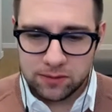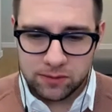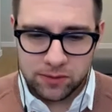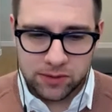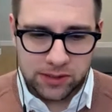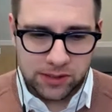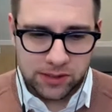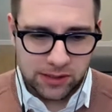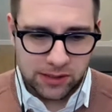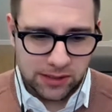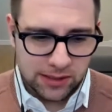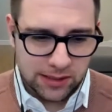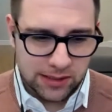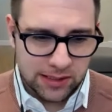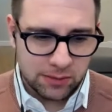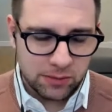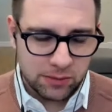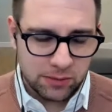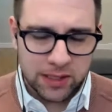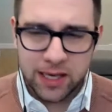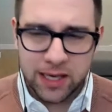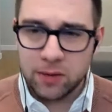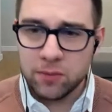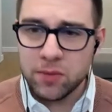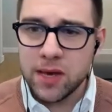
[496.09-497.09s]
which is to say, well,
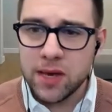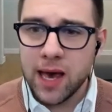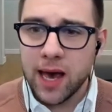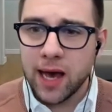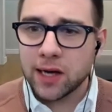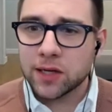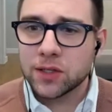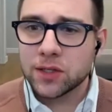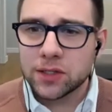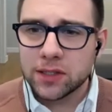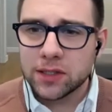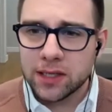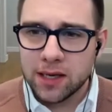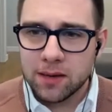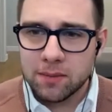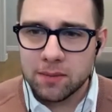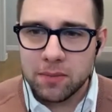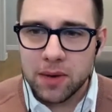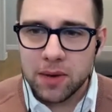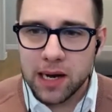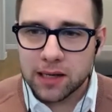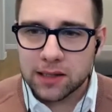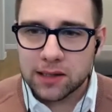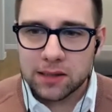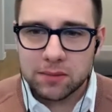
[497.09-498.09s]
can we actually
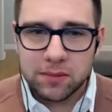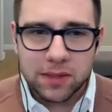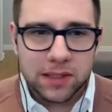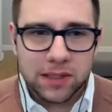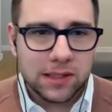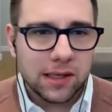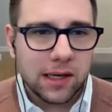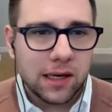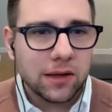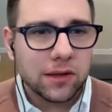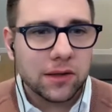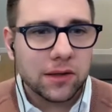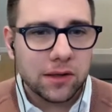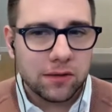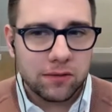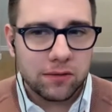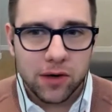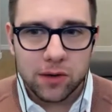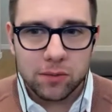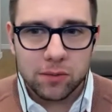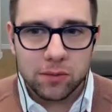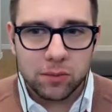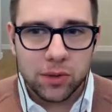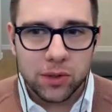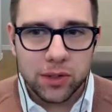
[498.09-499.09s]
impact the mental health of our
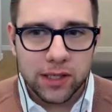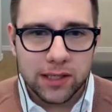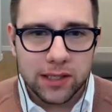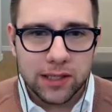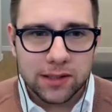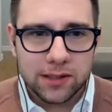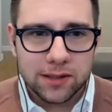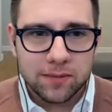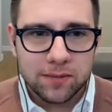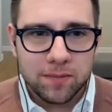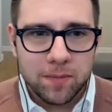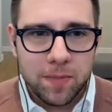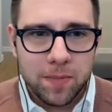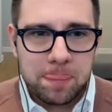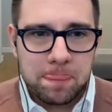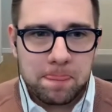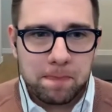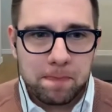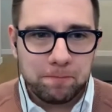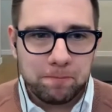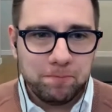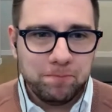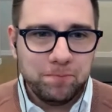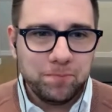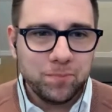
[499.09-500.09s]
employees?
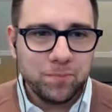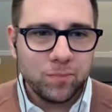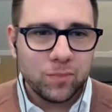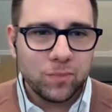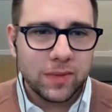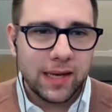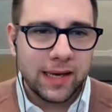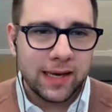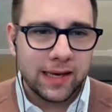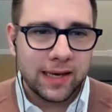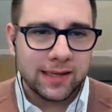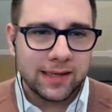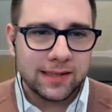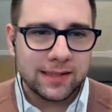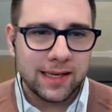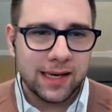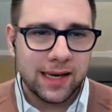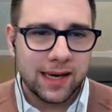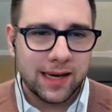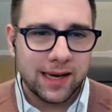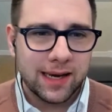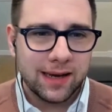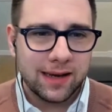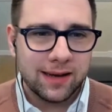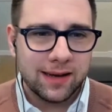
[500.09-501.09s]
And
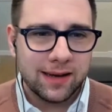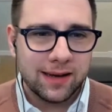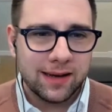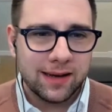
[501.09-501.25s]
uh,